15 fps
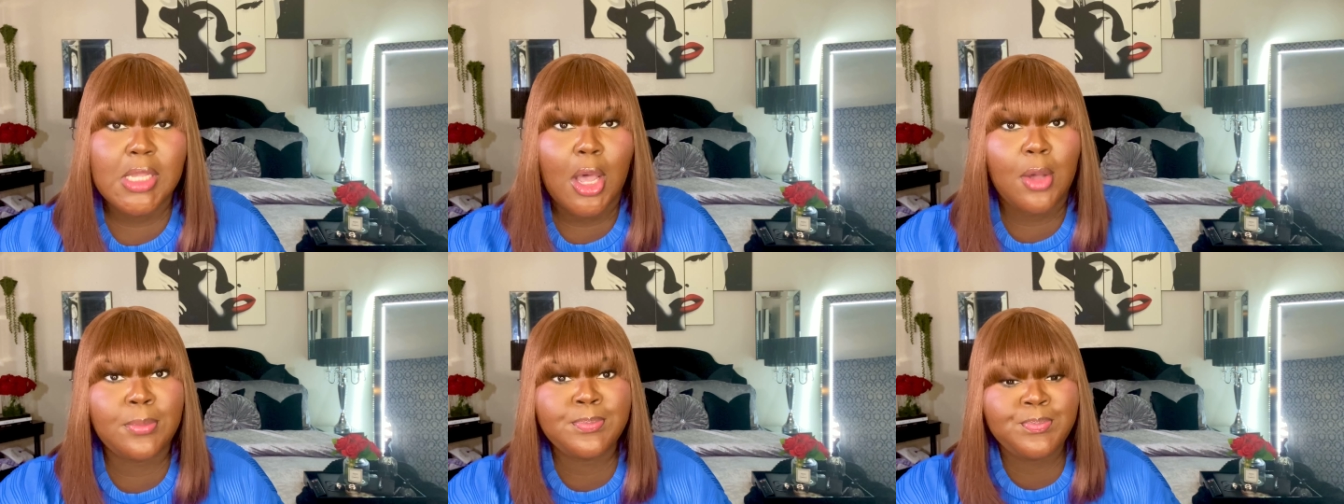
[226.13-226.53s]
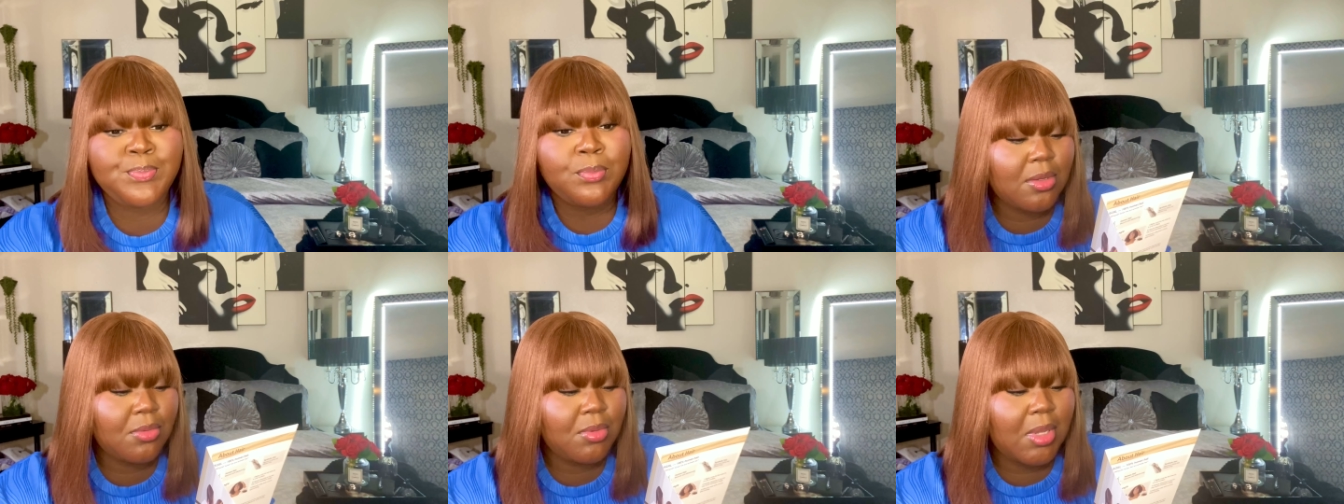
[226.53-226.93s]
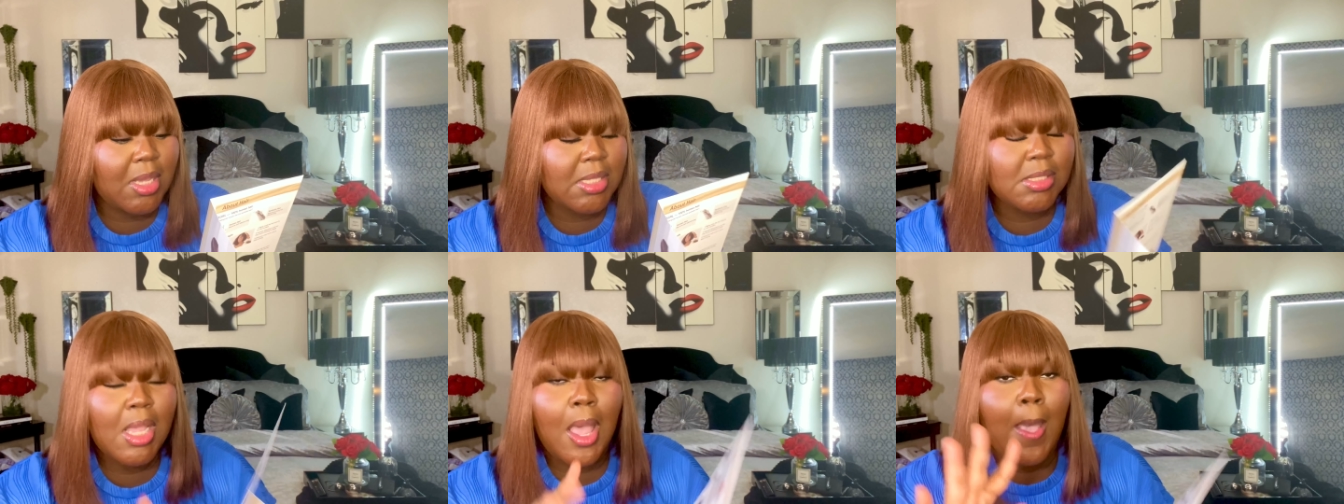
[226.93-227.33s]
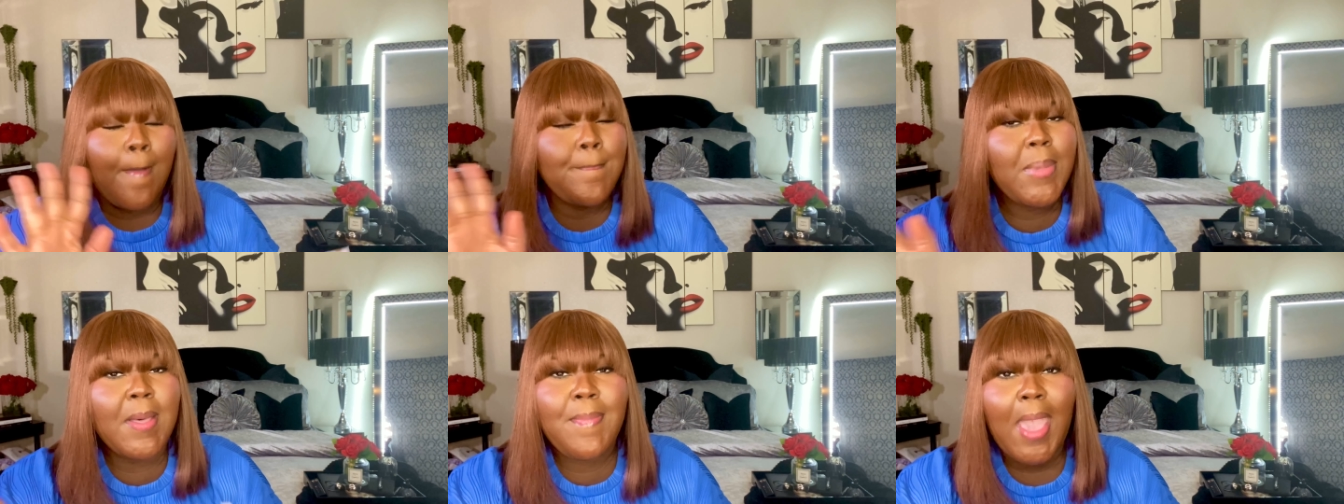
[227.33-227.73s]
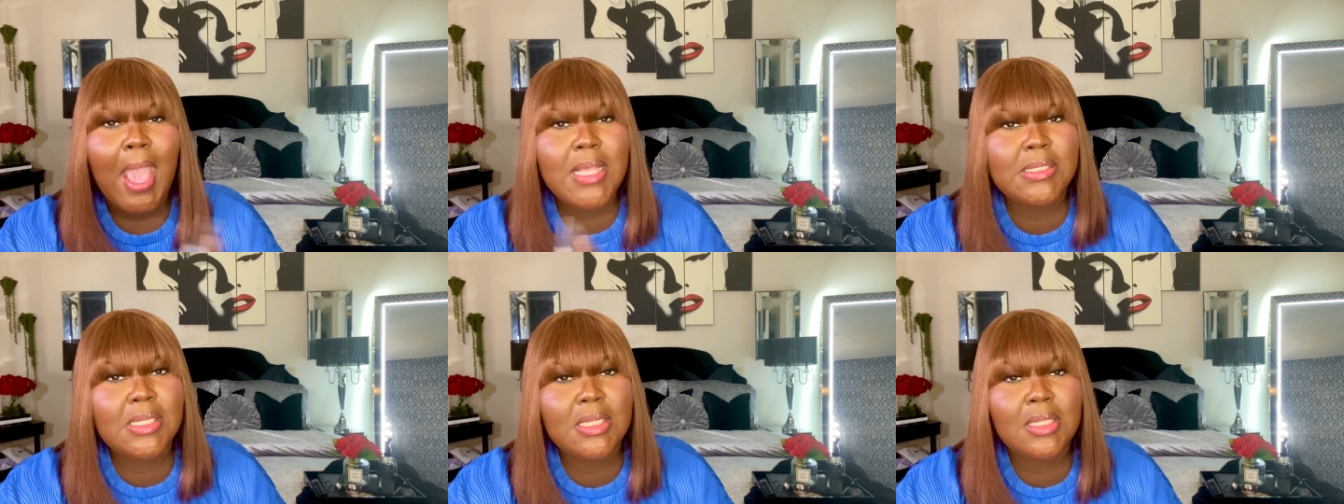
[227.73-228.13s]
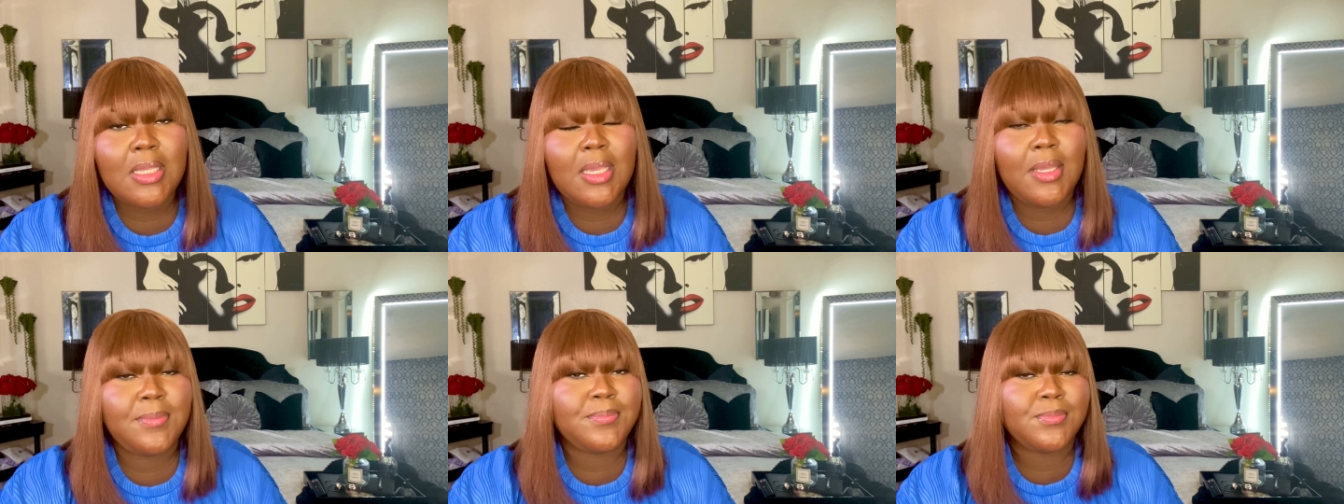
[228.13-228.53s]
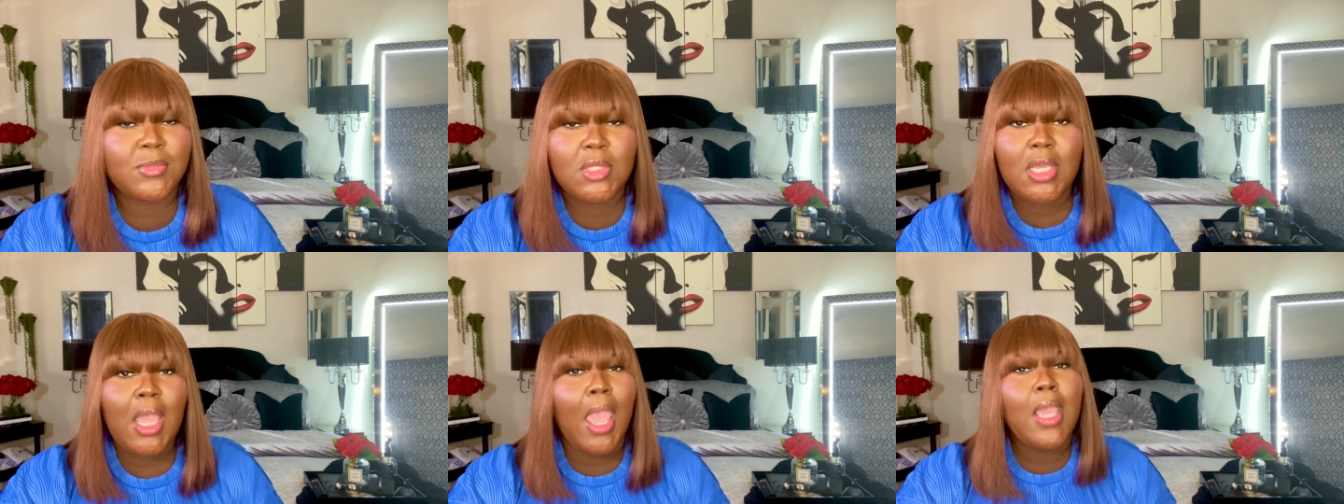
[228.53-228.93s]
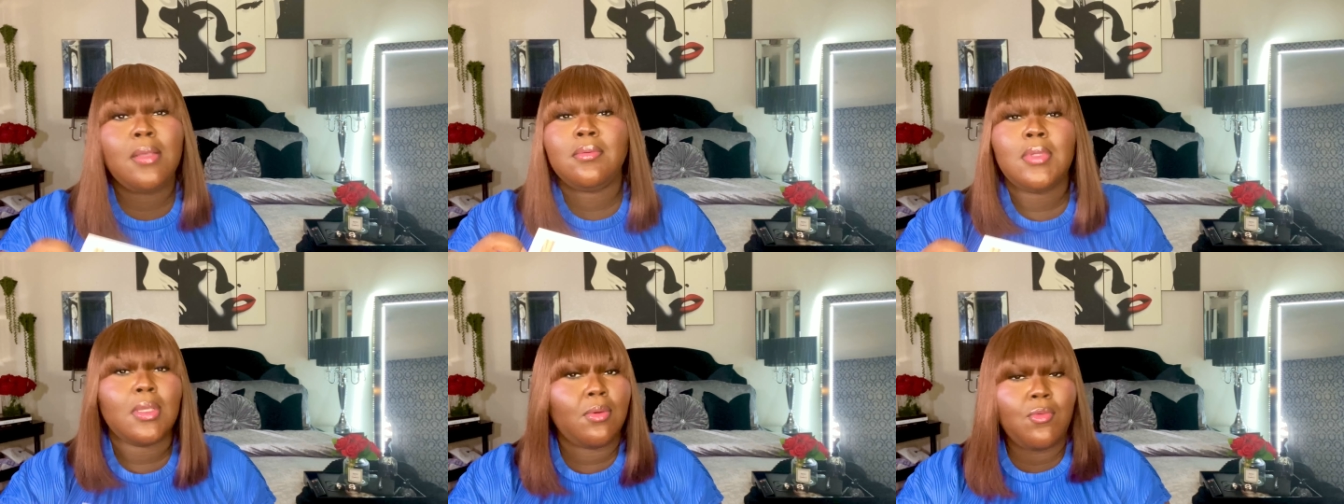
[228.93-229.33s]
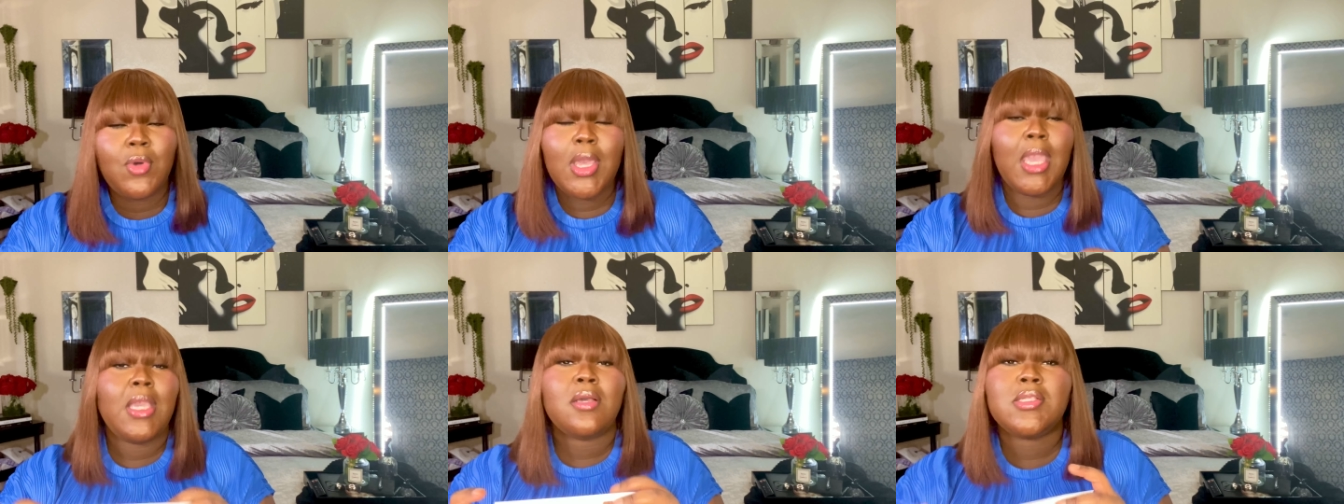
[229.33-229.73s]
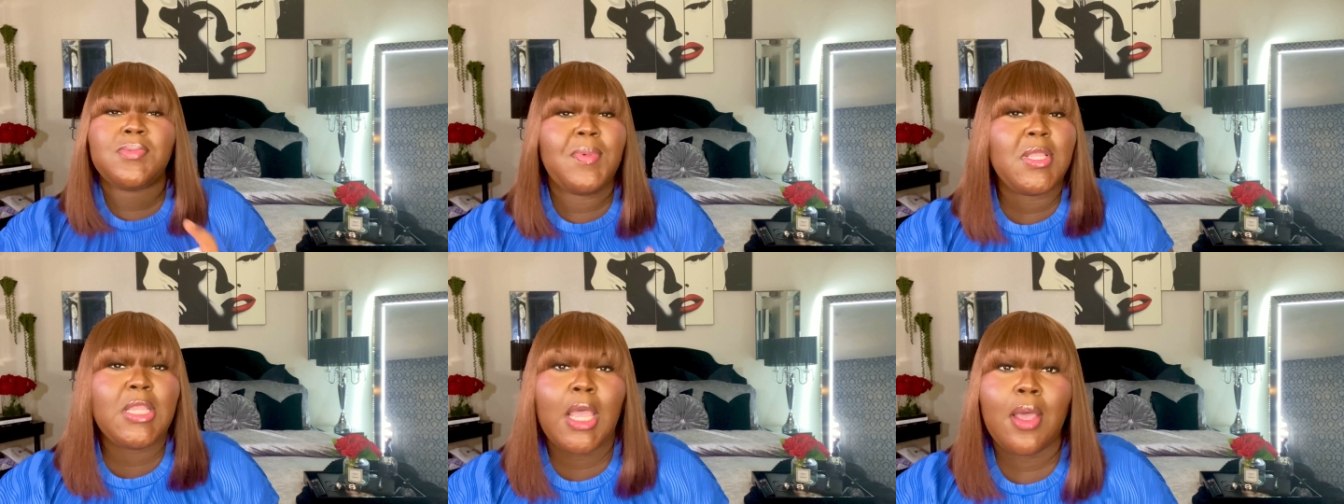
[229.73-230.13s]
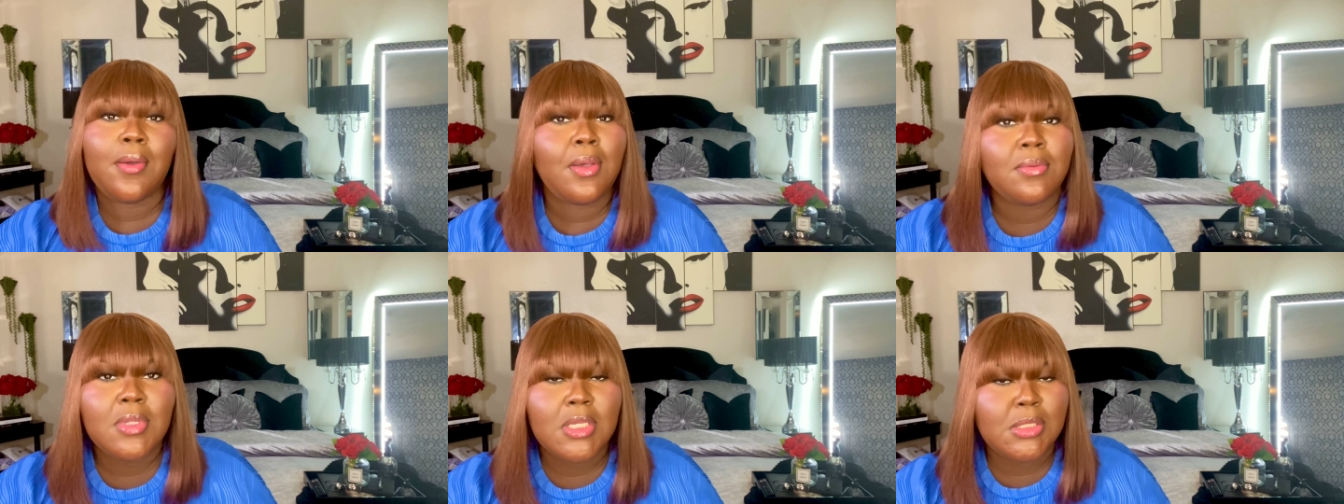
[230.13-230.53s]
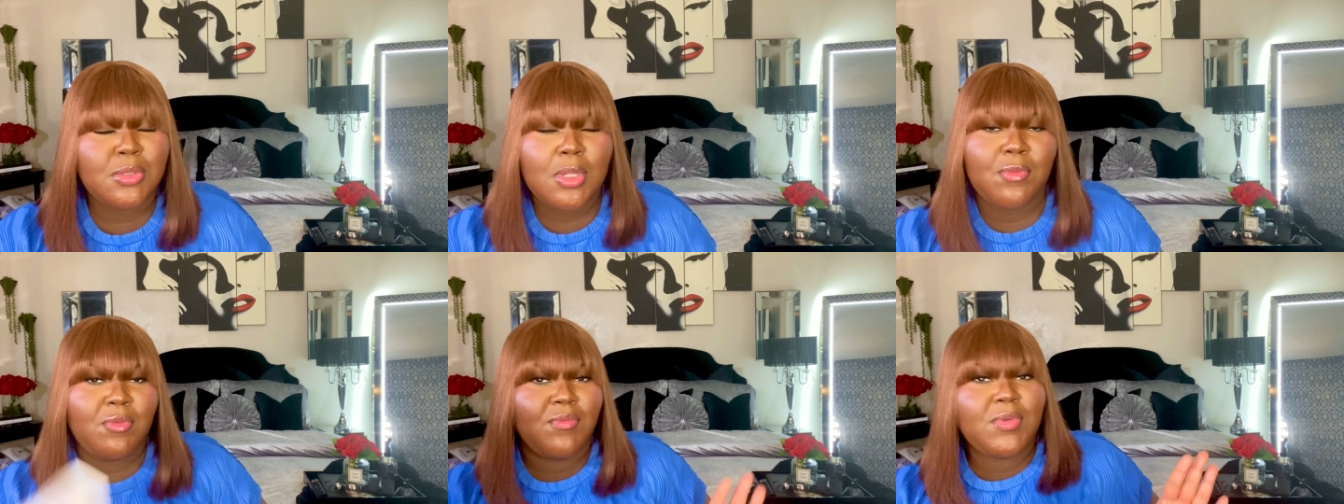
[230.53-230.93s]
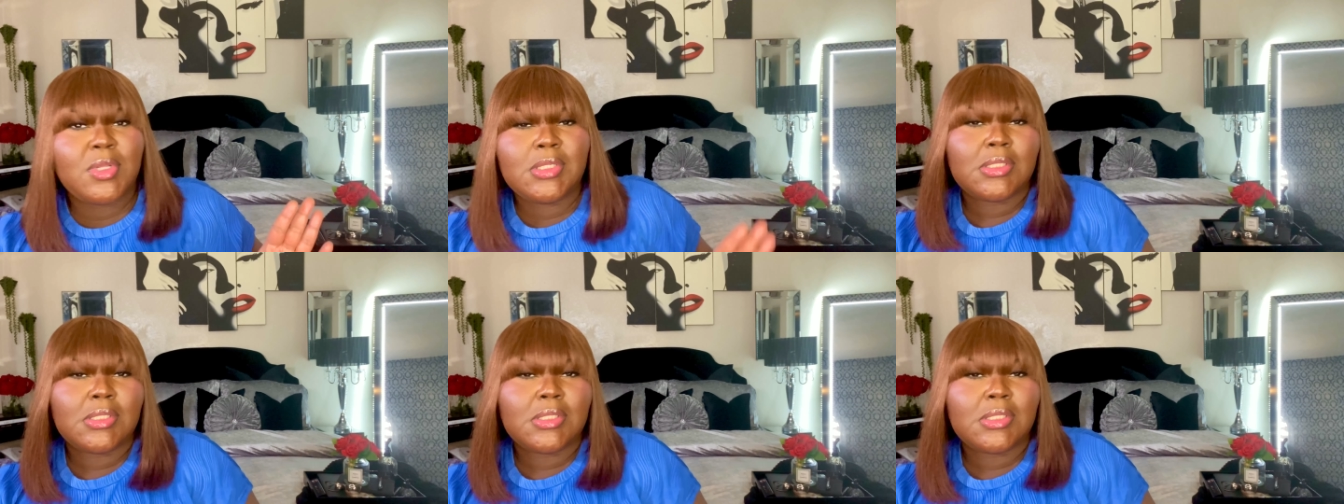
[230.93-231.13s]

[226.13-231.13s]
So it was, but basically we ain't gonna spend long on this review.